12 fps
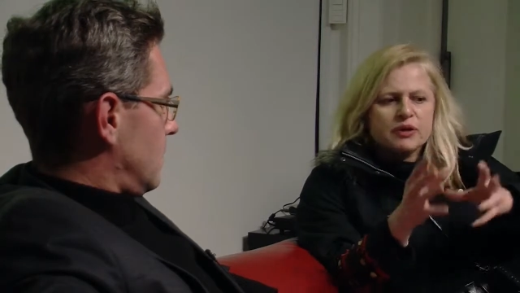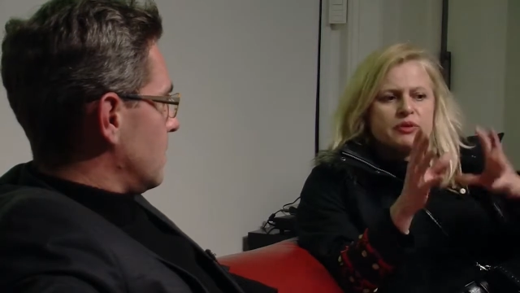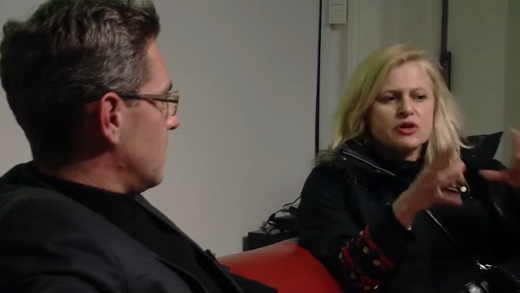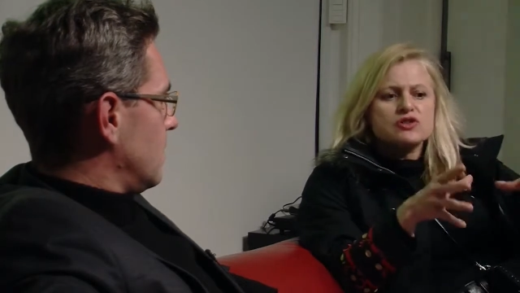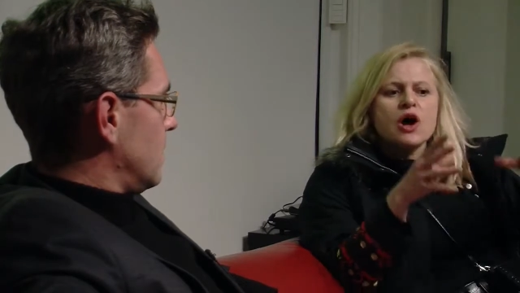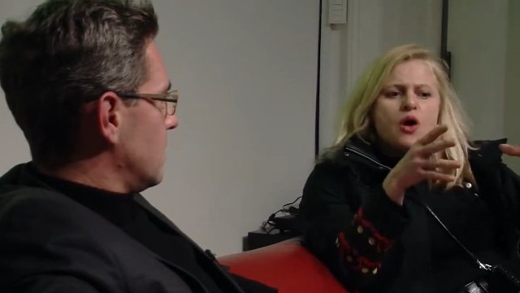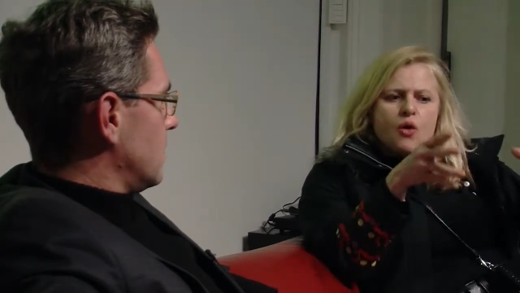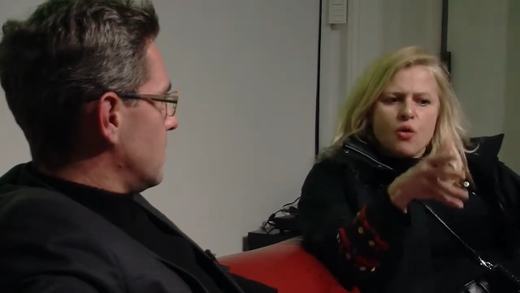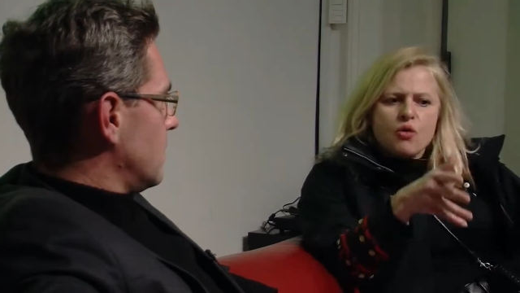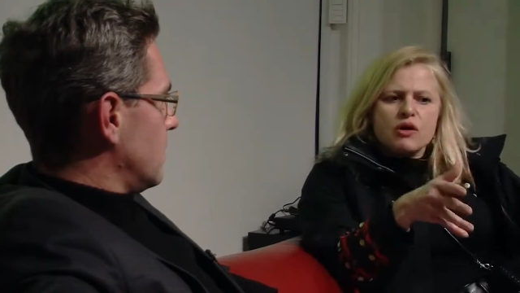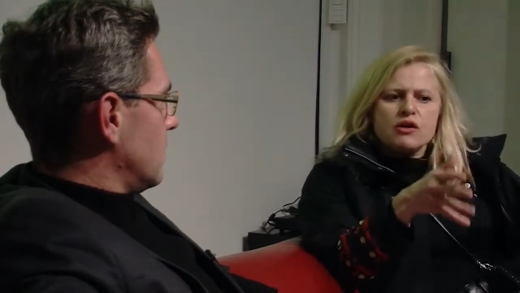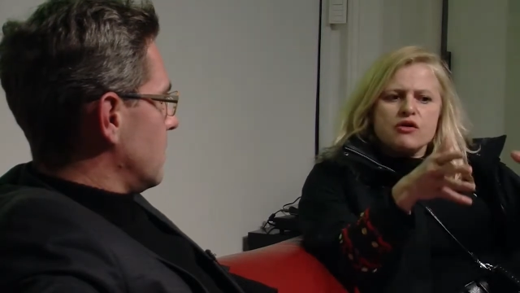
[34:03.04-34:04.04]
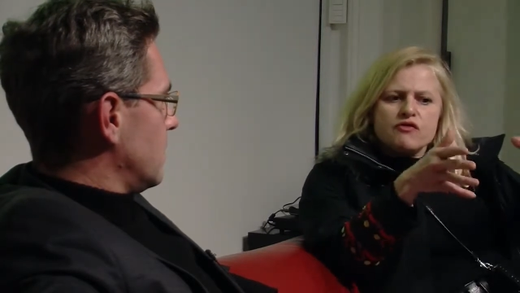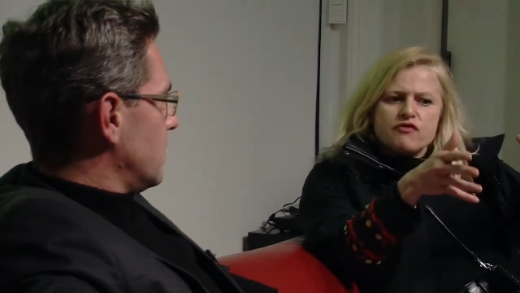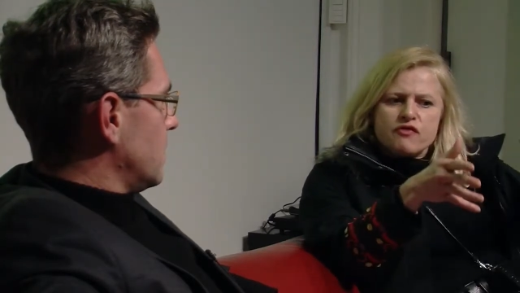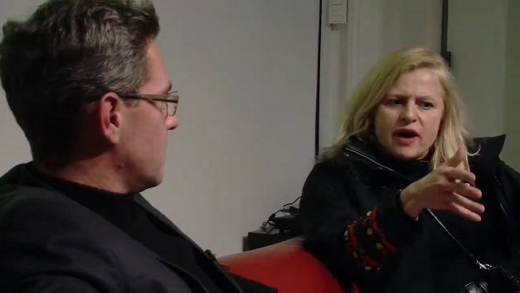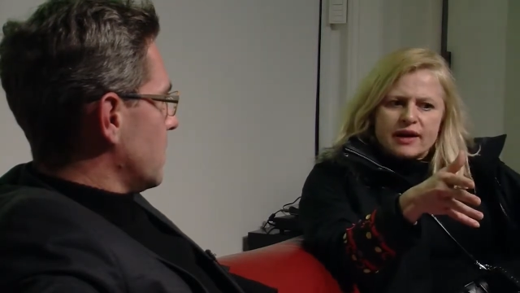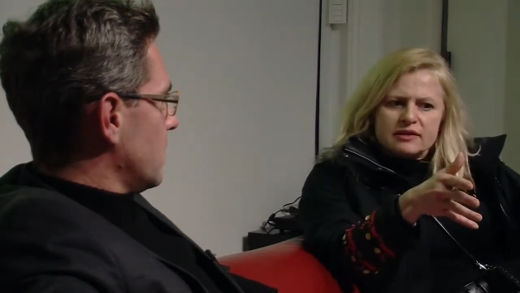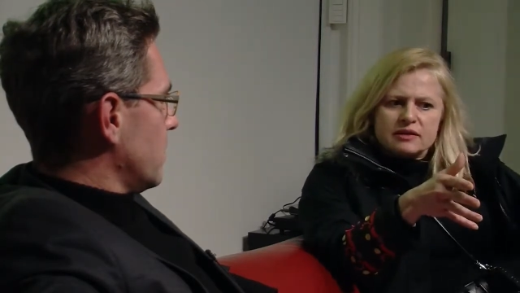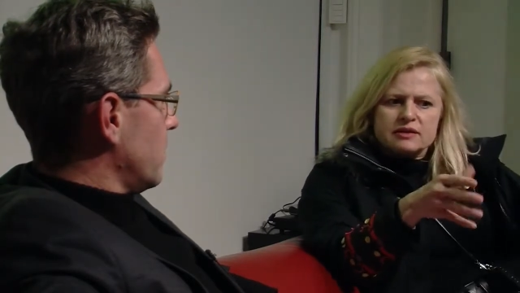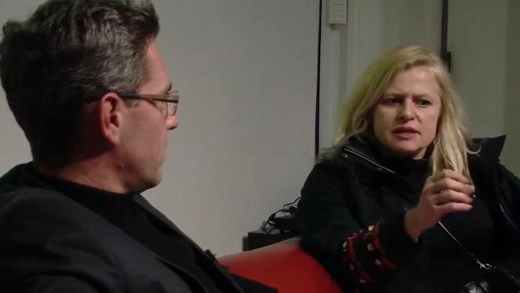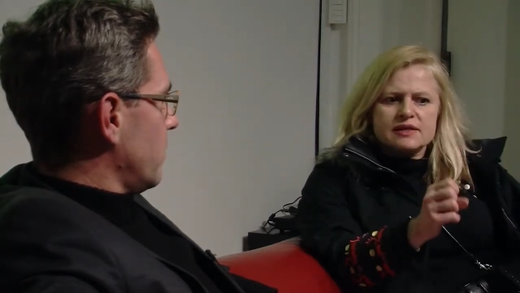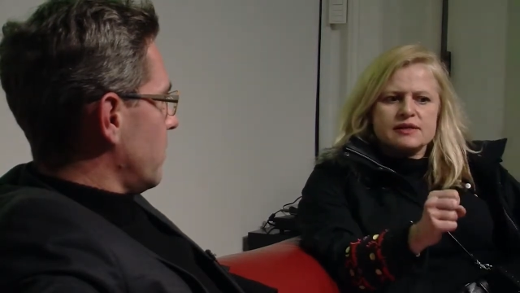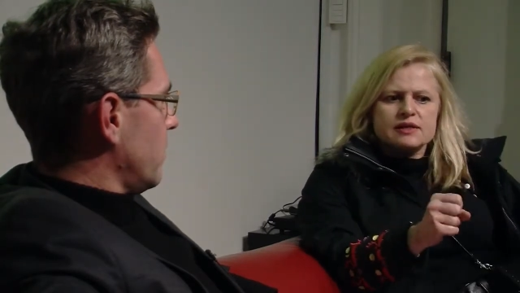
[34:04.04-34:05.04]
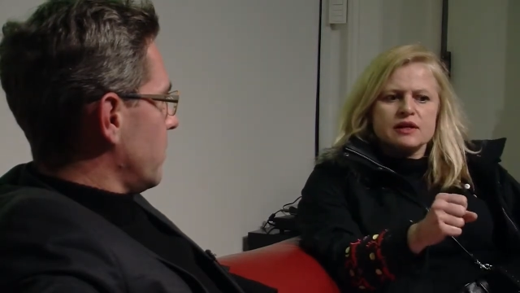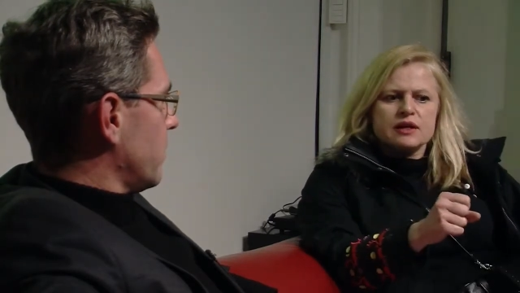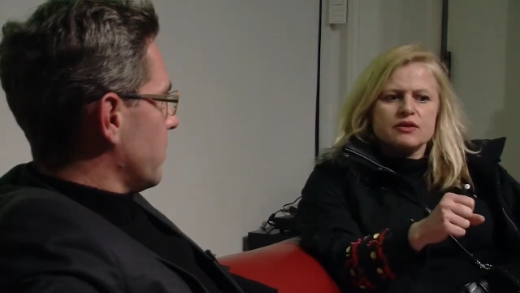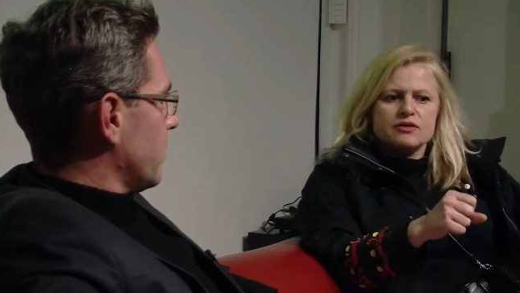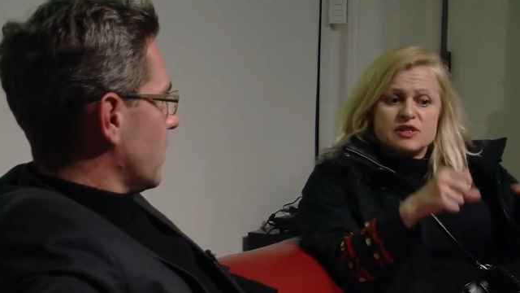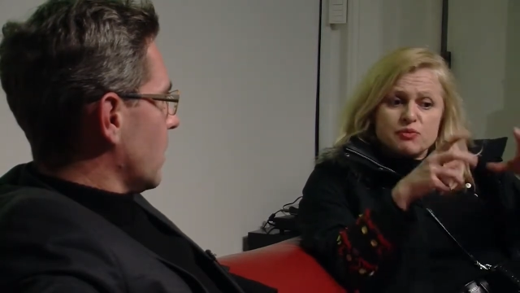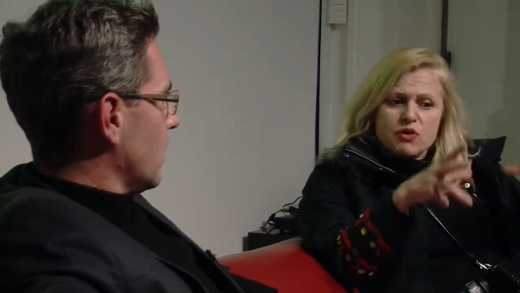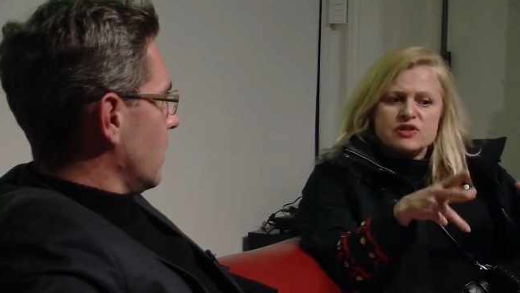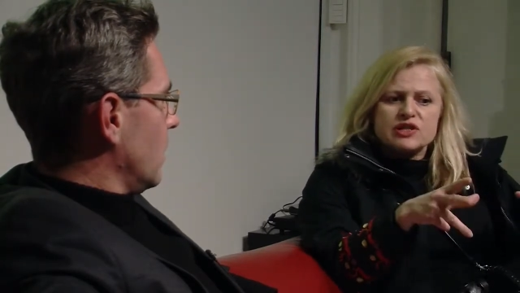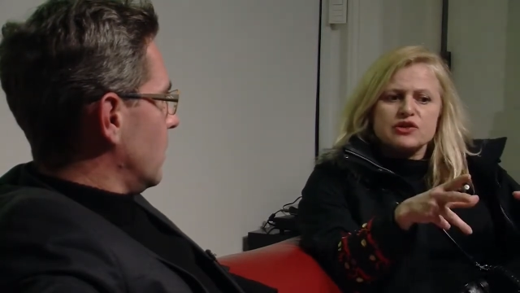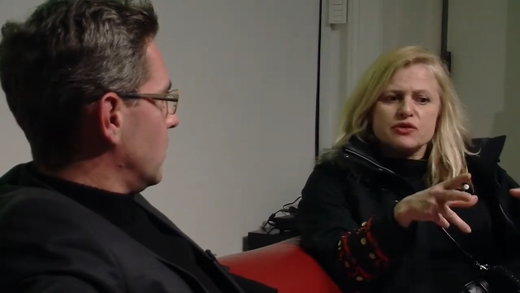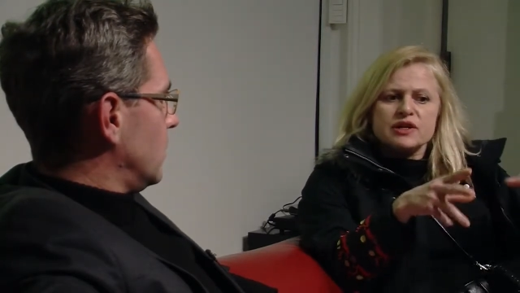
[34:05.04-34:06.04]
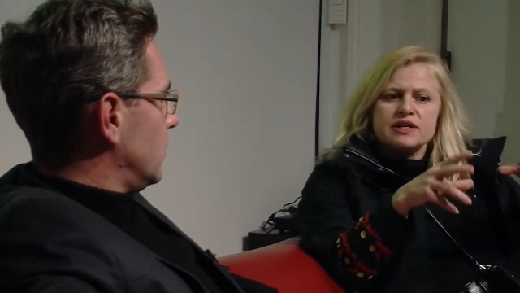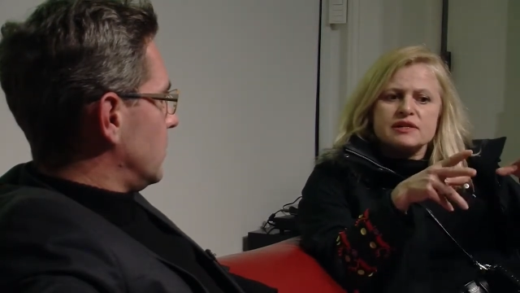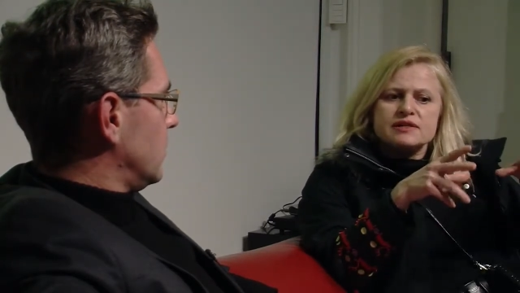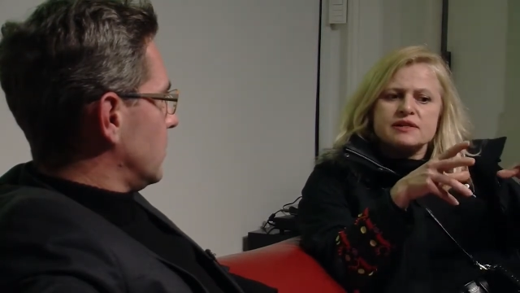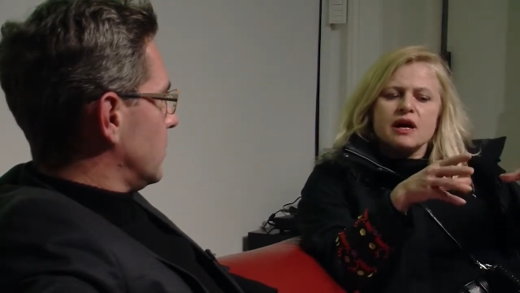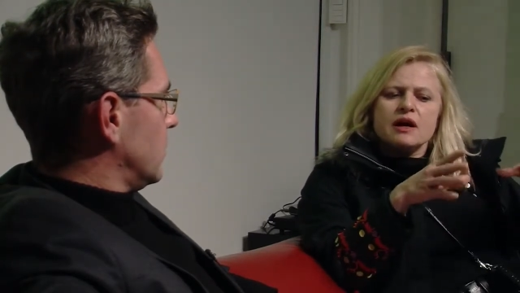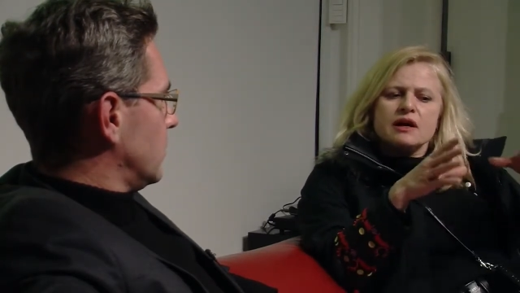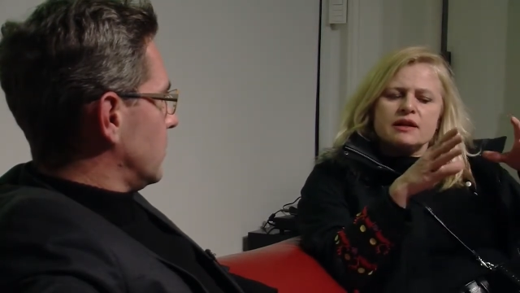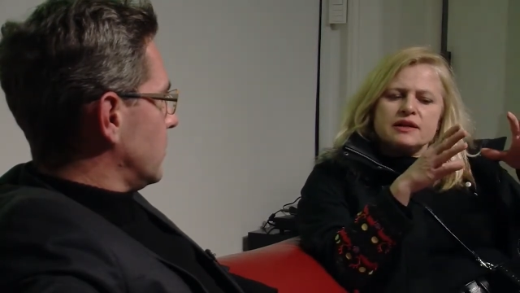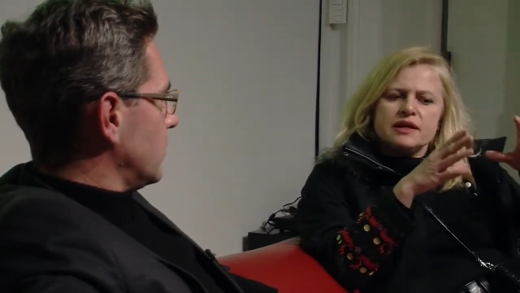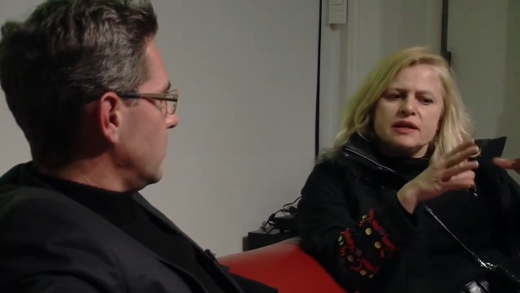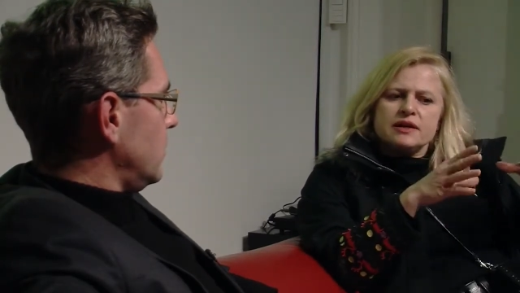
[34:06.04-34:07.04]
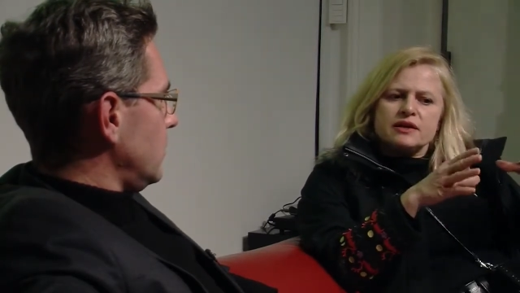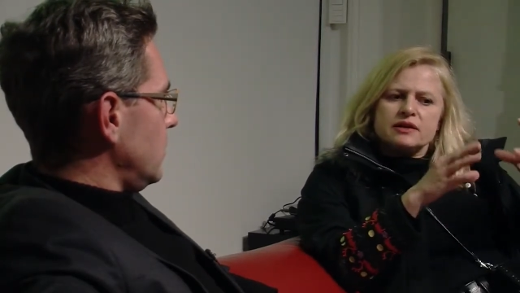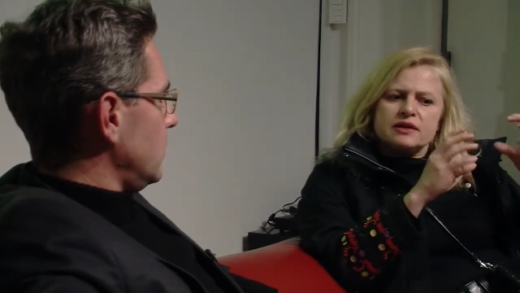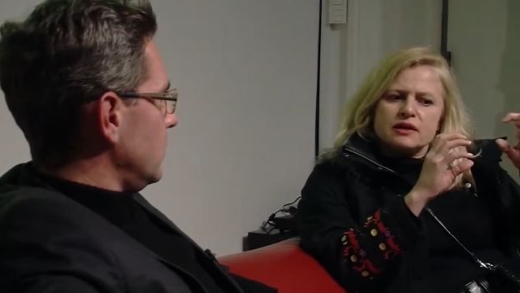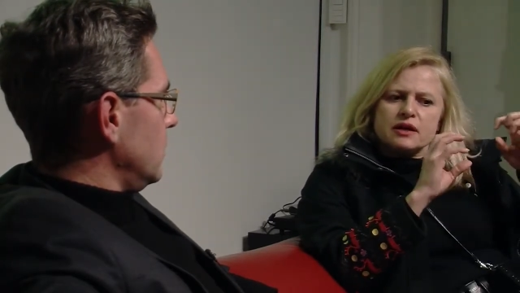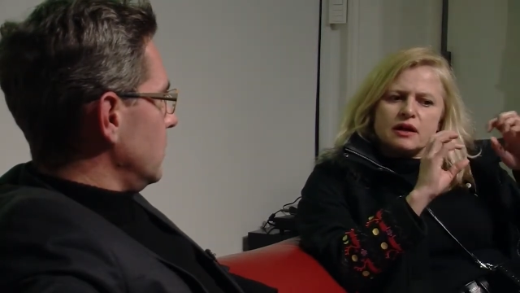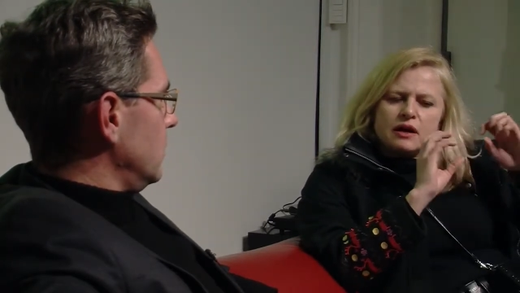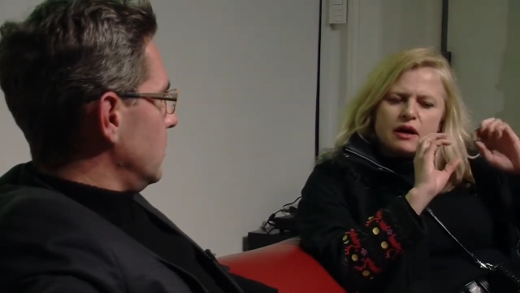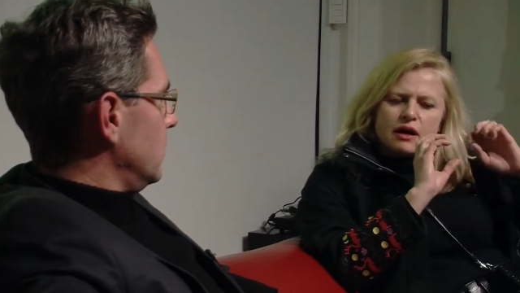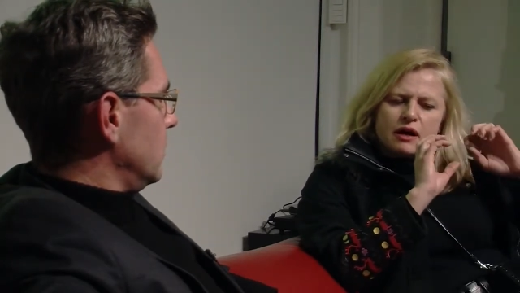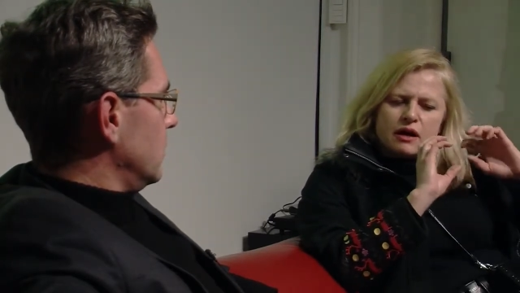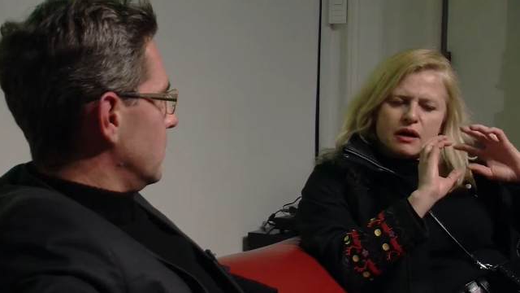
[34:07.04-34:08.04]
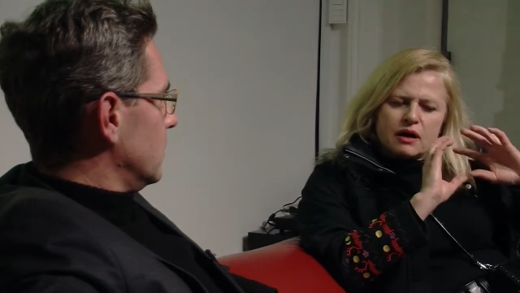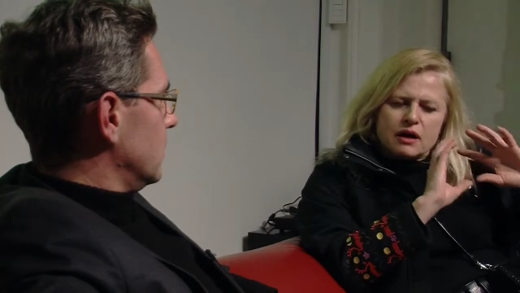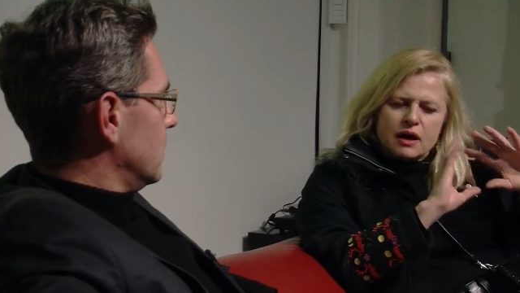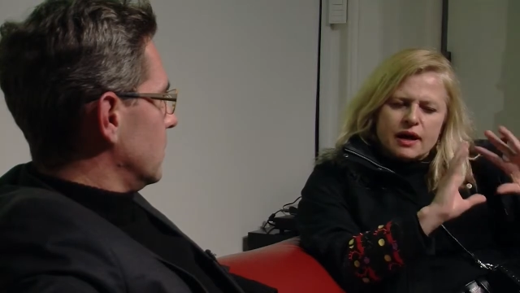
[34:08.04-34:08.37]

Speaker 1: because Onkalo, in fact, this uh, repository is near the uh,